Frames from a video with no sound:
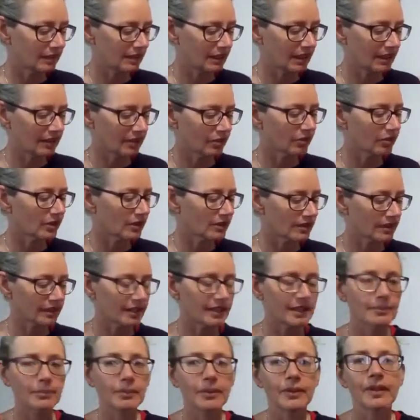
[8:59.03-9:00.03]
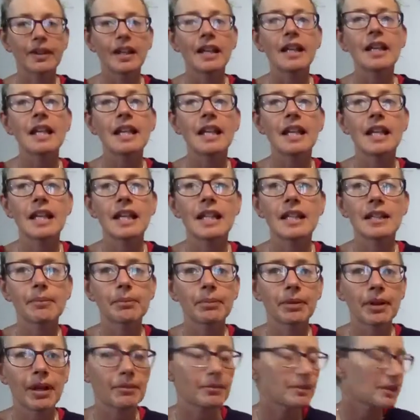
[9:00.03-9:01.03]
at all times in a
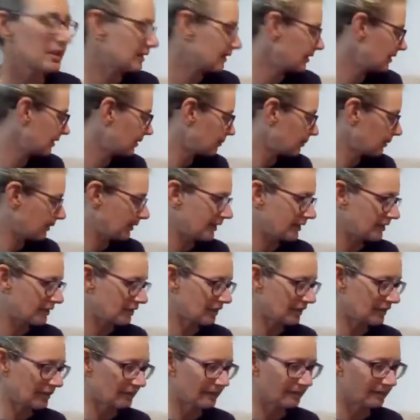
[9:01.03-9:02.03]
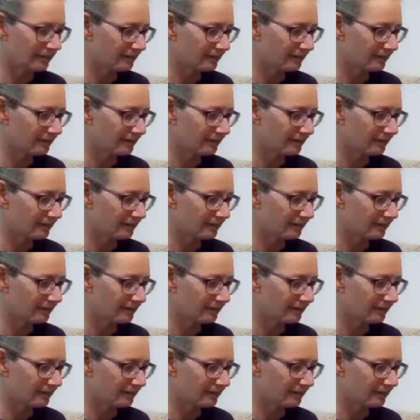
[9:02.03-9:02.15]
prominent position.